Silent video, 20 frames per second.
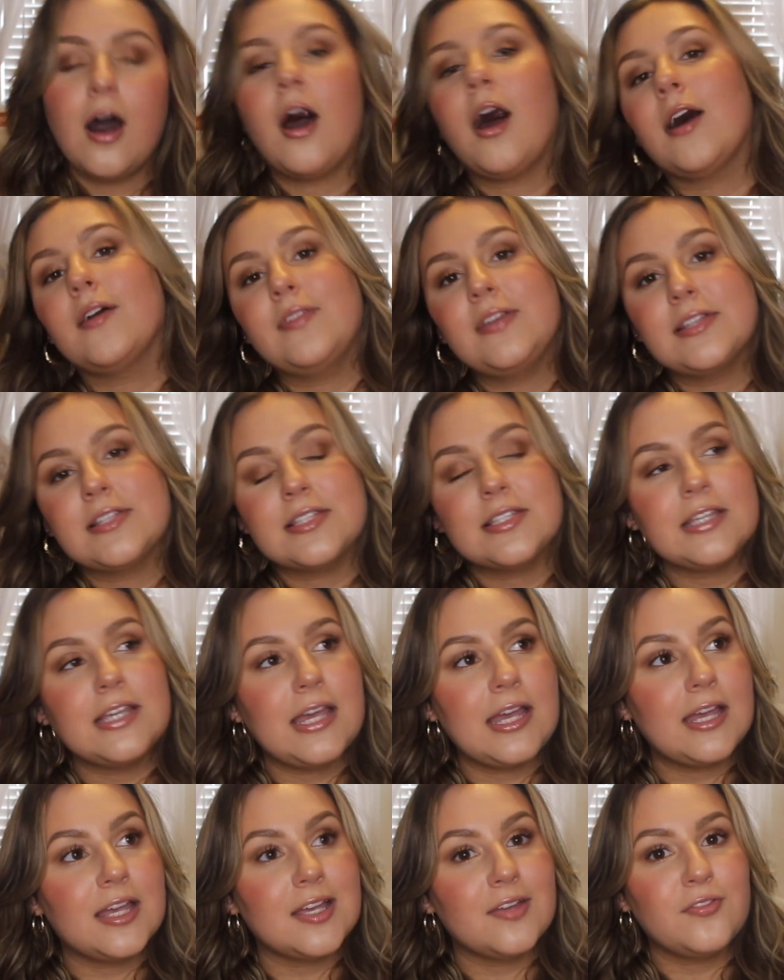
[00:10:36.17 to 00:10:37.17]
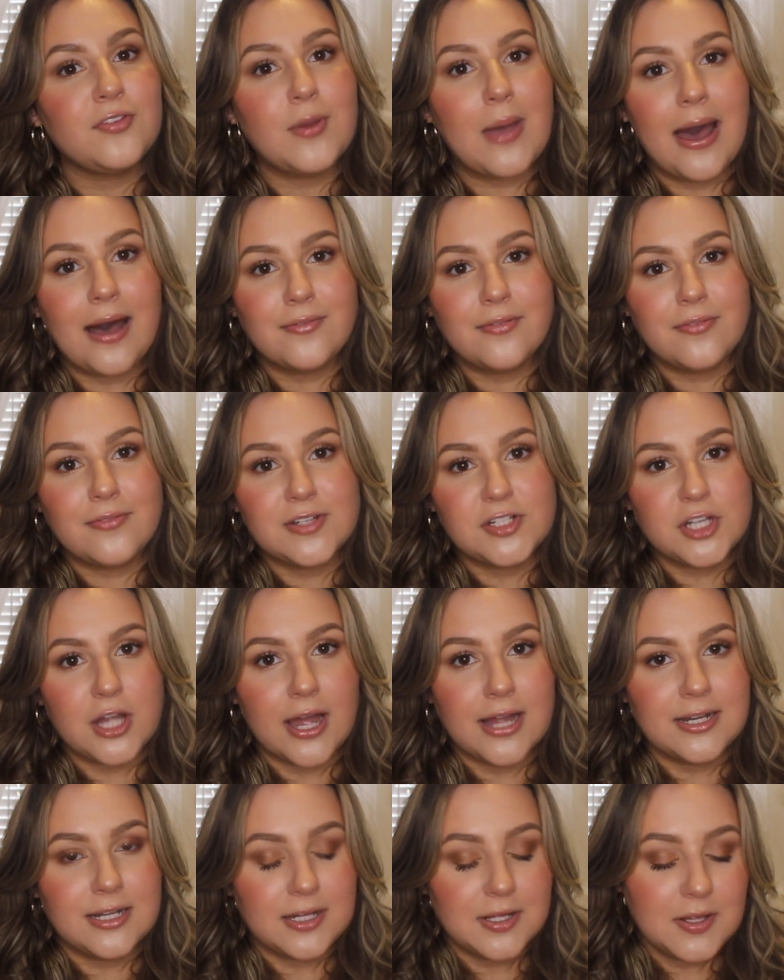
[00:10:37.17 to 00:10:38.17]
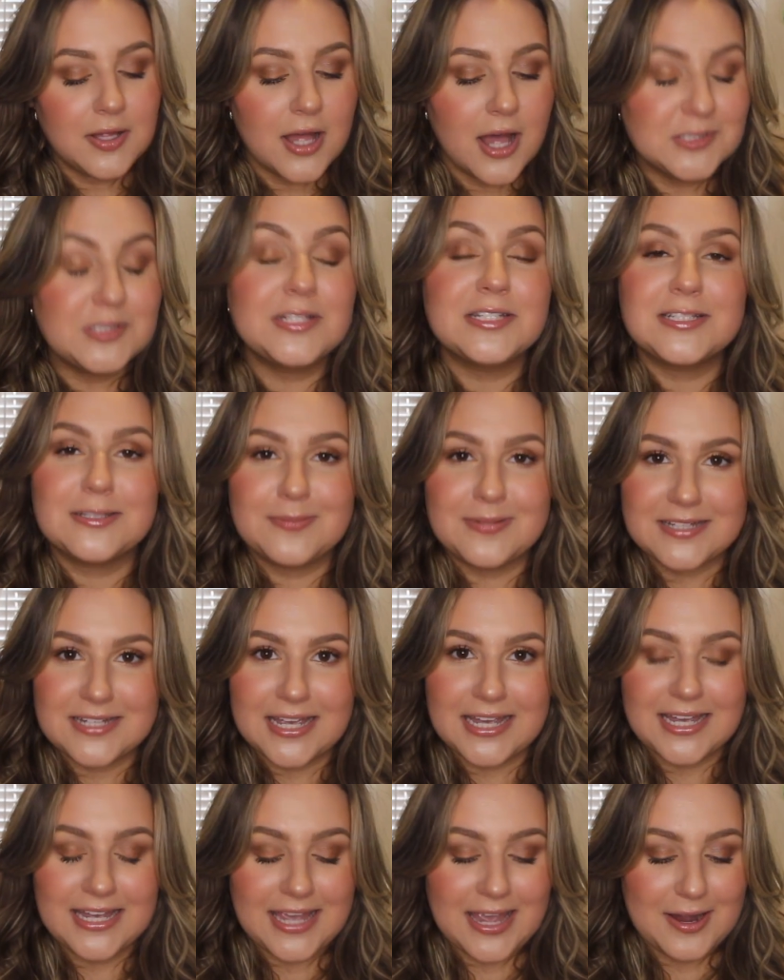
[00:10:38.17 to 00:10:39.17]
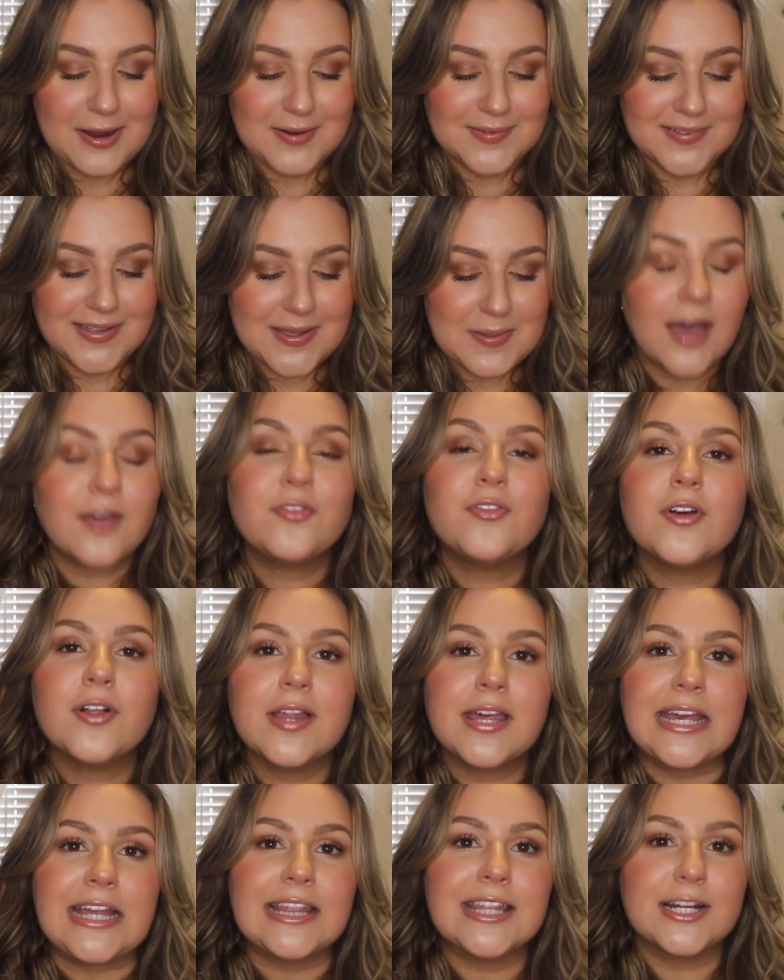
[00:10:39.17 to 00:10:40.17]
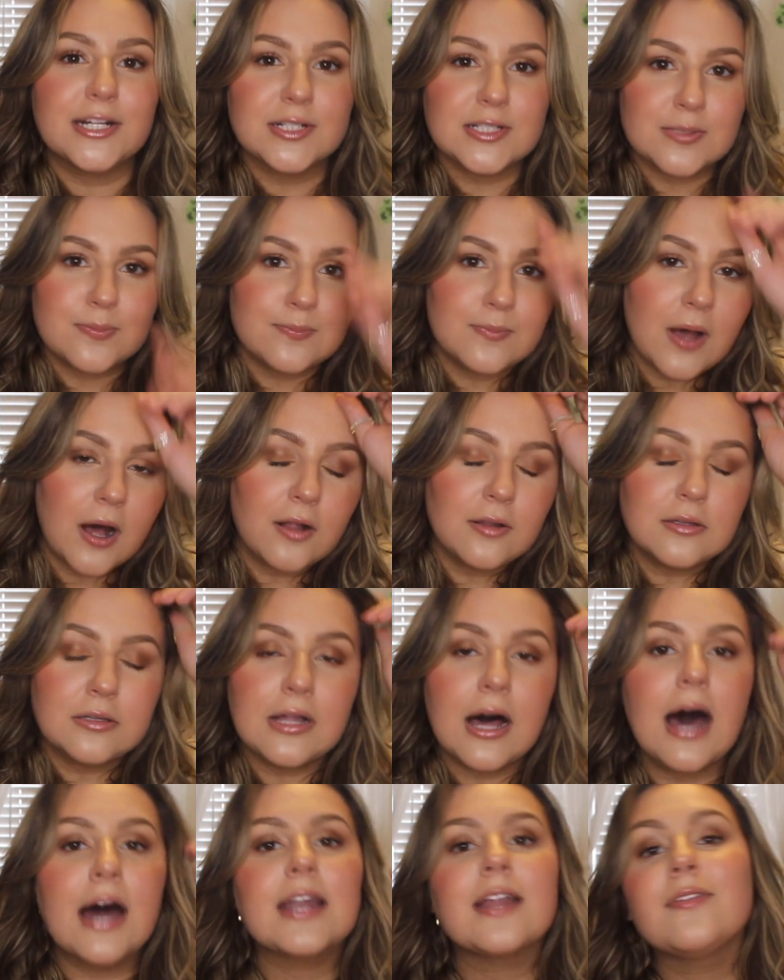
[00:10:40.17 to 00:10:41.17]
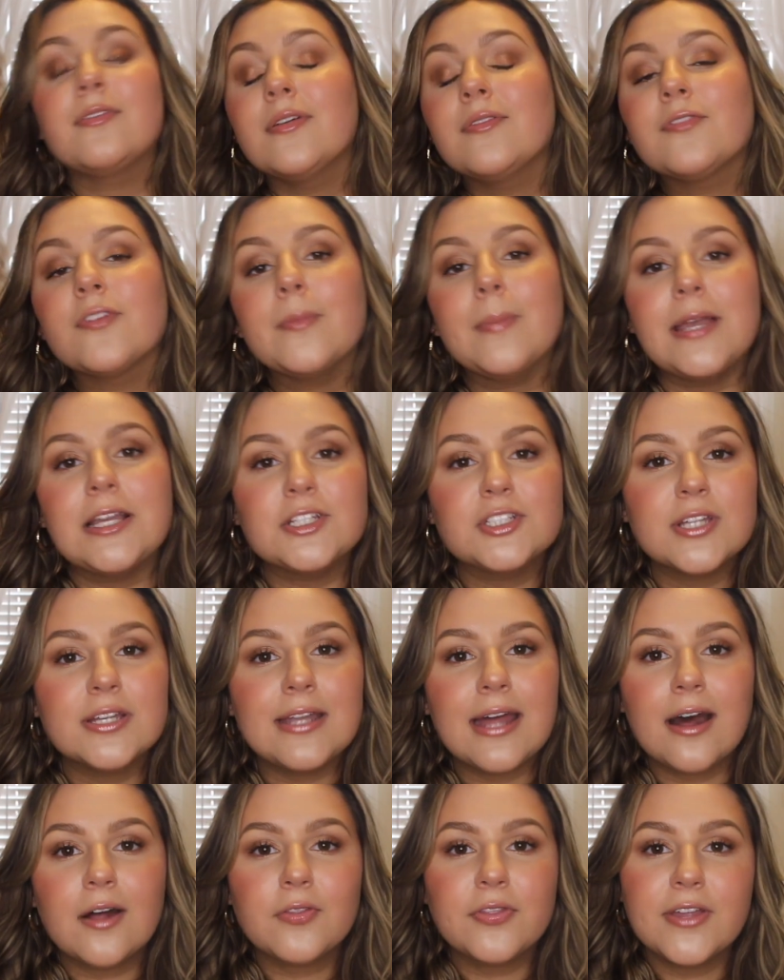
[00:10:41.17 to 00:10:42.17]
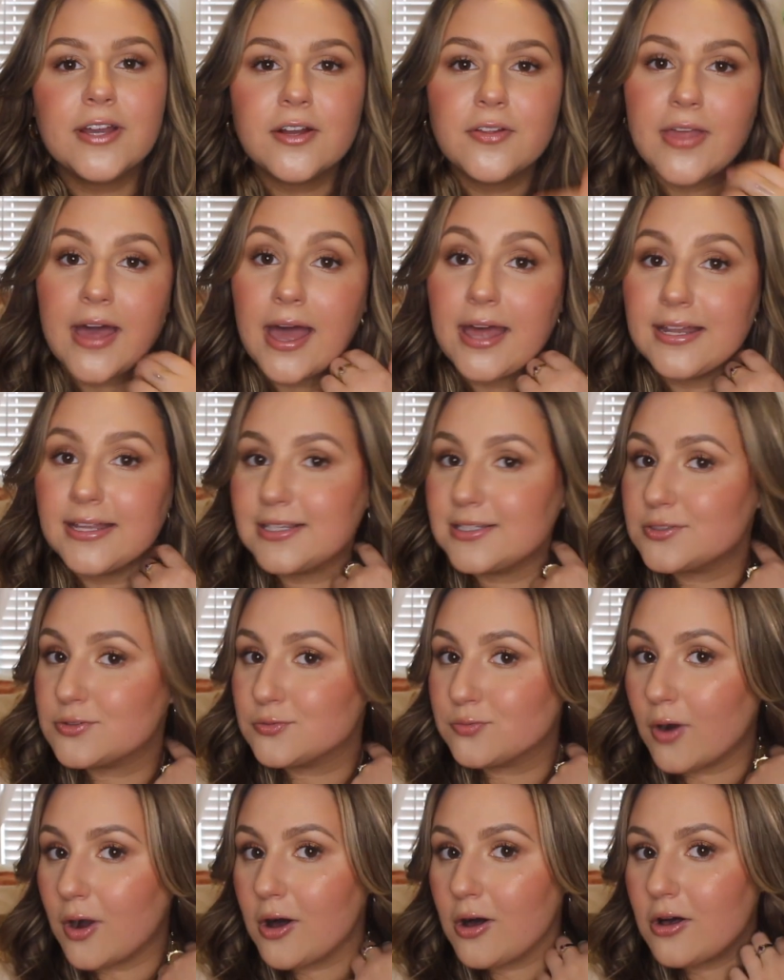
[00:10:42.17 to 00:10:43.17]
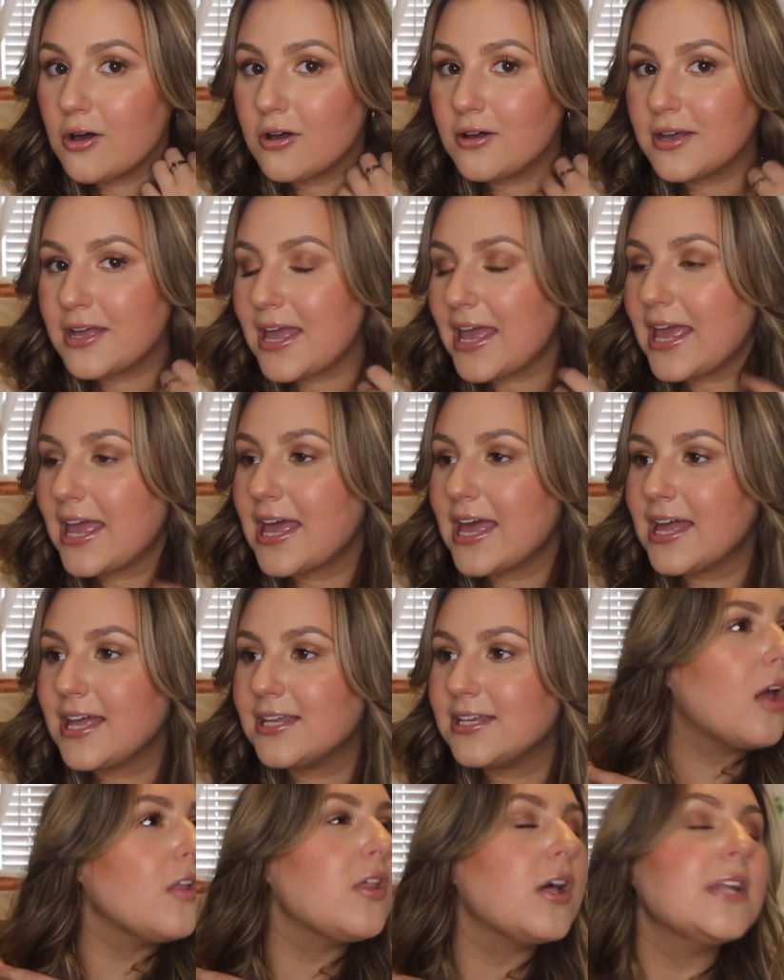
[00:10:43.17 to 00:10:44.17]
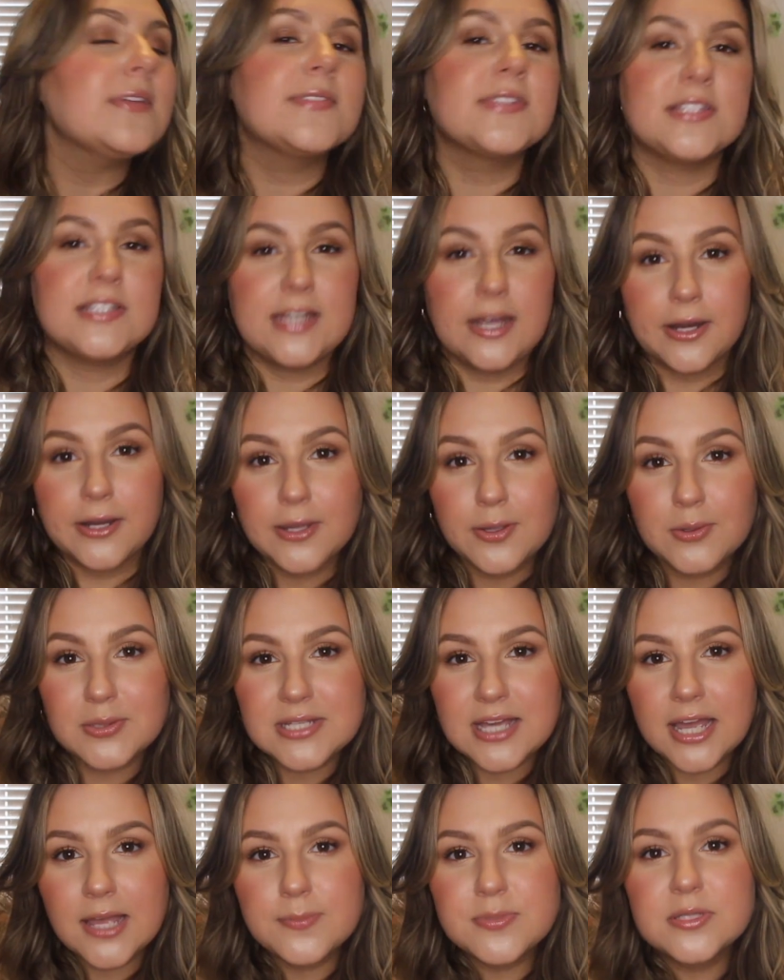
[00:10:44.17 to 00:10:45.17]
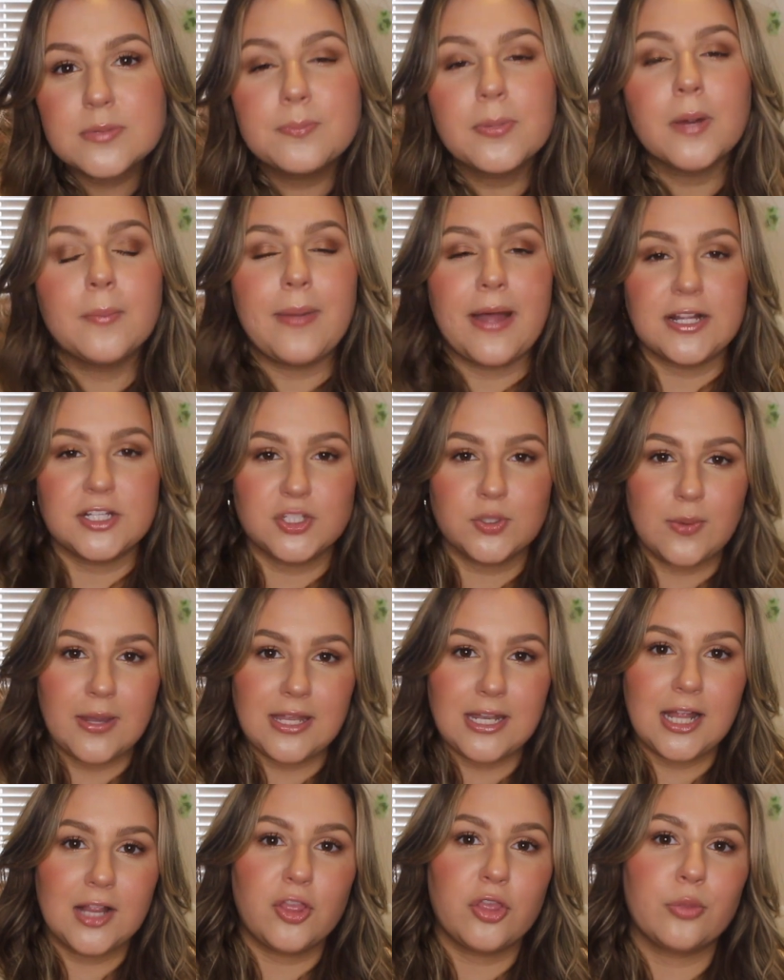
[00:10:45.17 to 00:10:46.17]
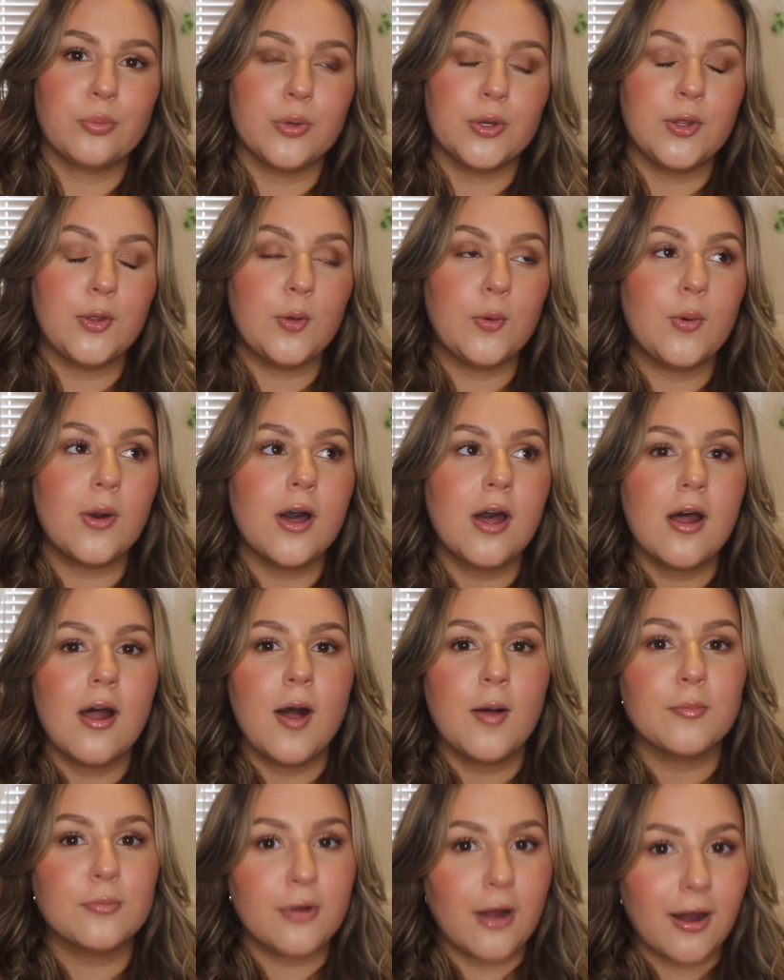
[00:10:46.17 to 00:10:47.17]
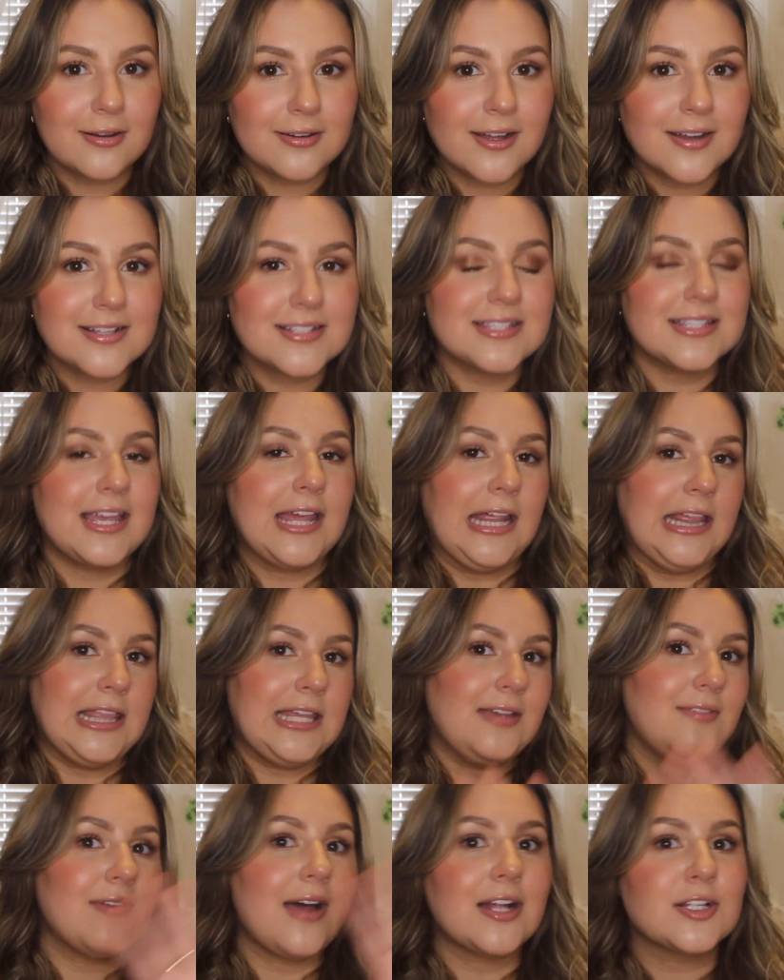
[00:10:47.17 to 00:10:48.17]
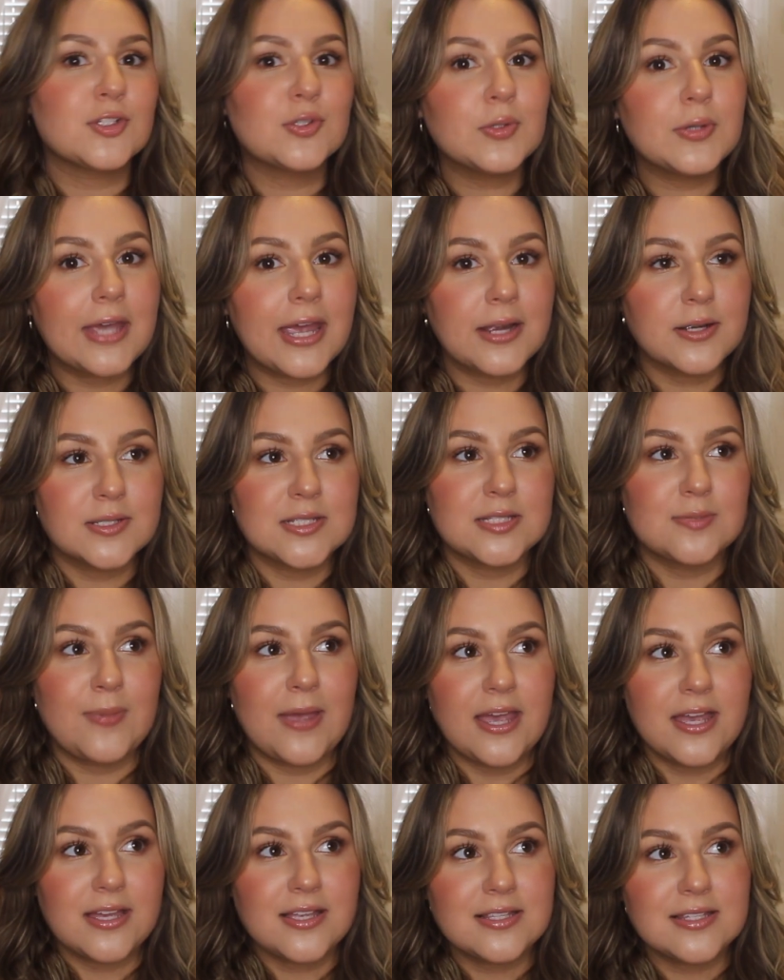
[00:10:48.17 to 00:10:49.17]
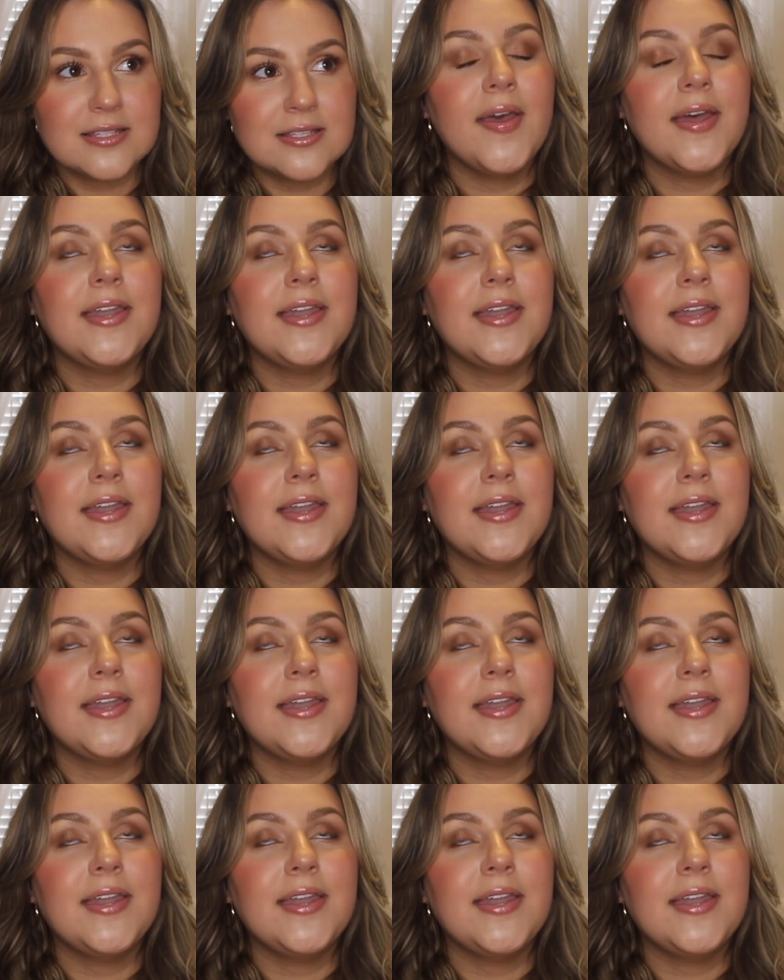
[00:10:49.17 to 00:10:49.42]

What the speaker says: Obviously, if you have a vagina, you need to be taking care of it. I feel like there's a lot of information out there that is wrong and a lot of stereotypes perpetuated through products in the vaginal care space.